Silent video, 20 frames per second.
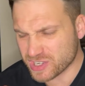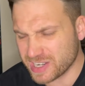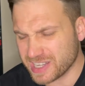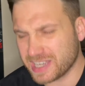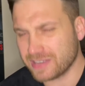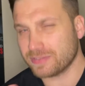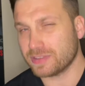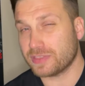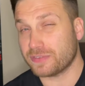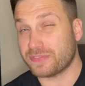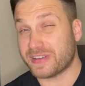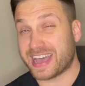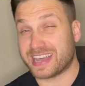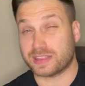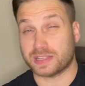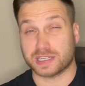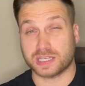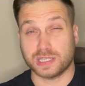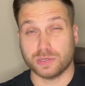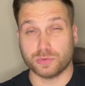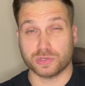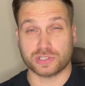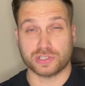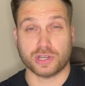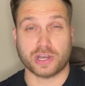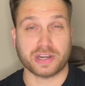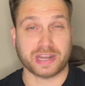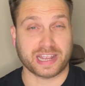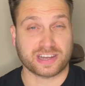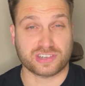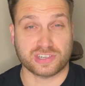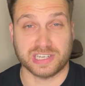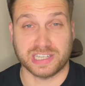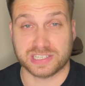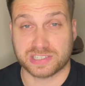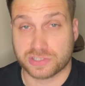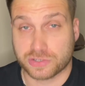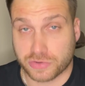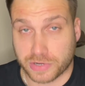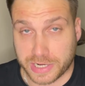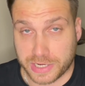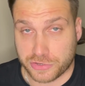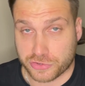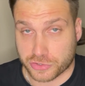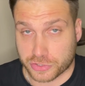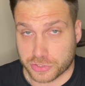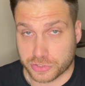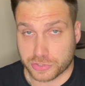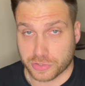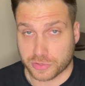given the fact that he was not actually a stranger to the